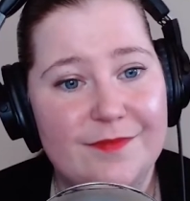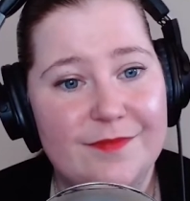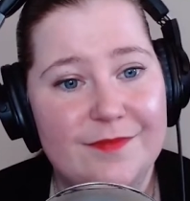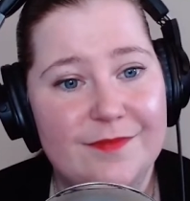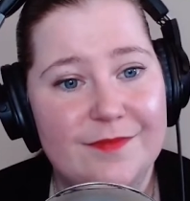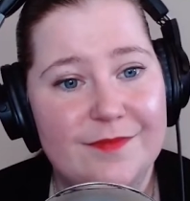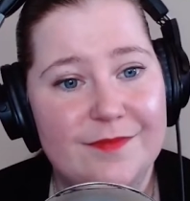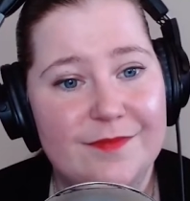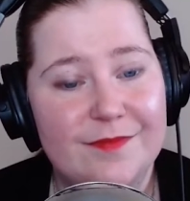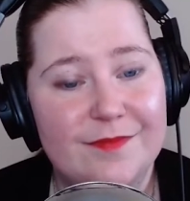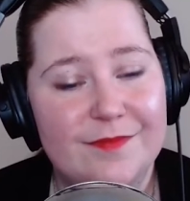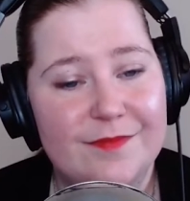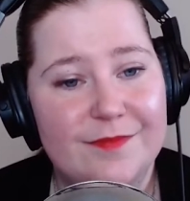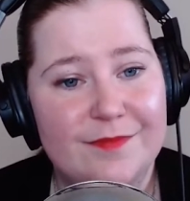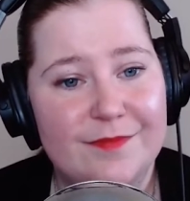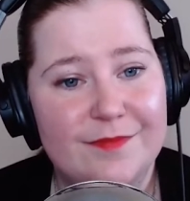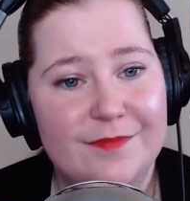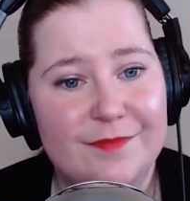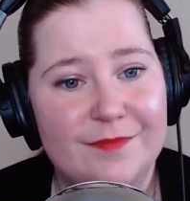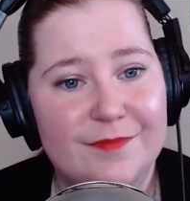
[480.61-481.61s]

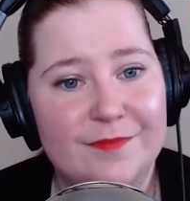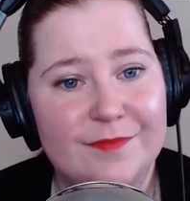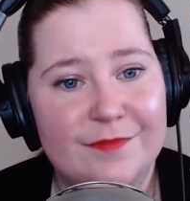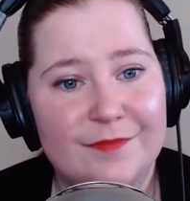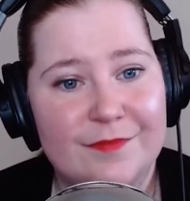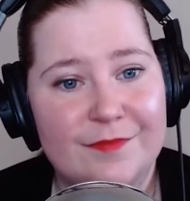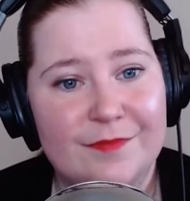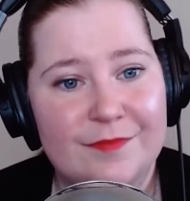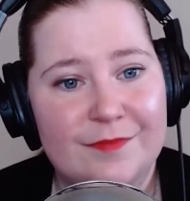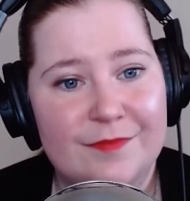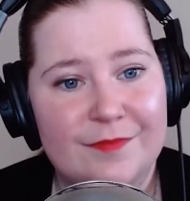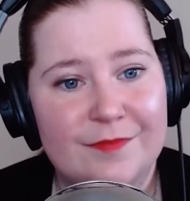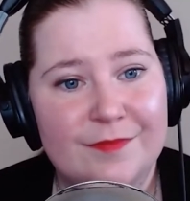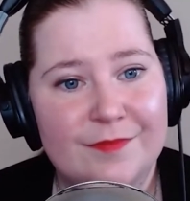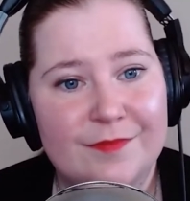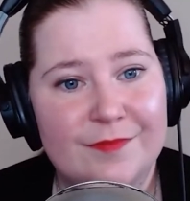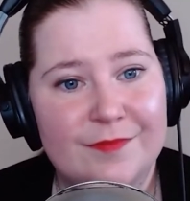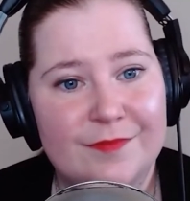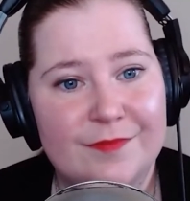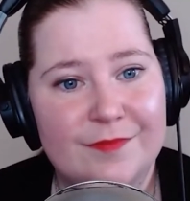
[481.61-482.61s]

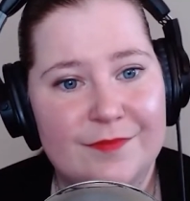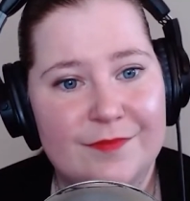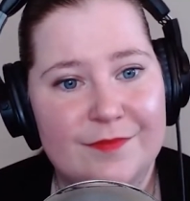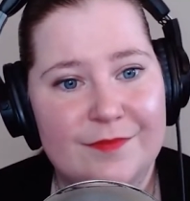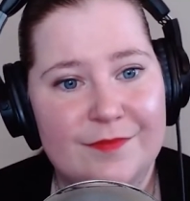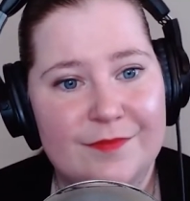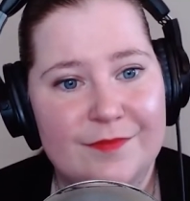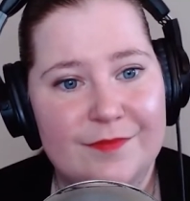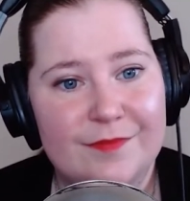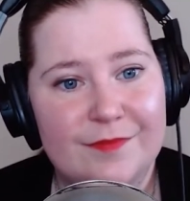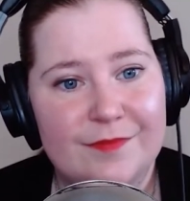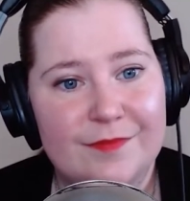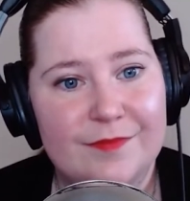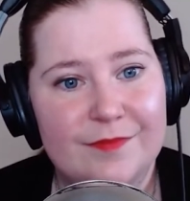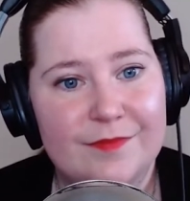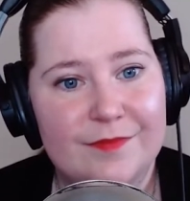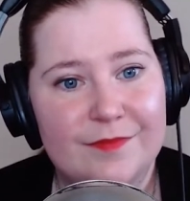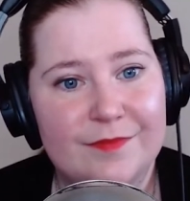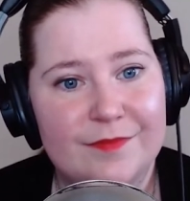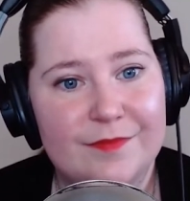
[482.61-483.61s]

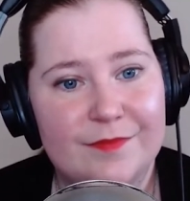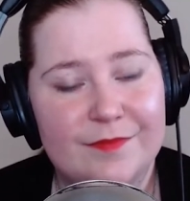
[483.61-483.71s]
[no speech]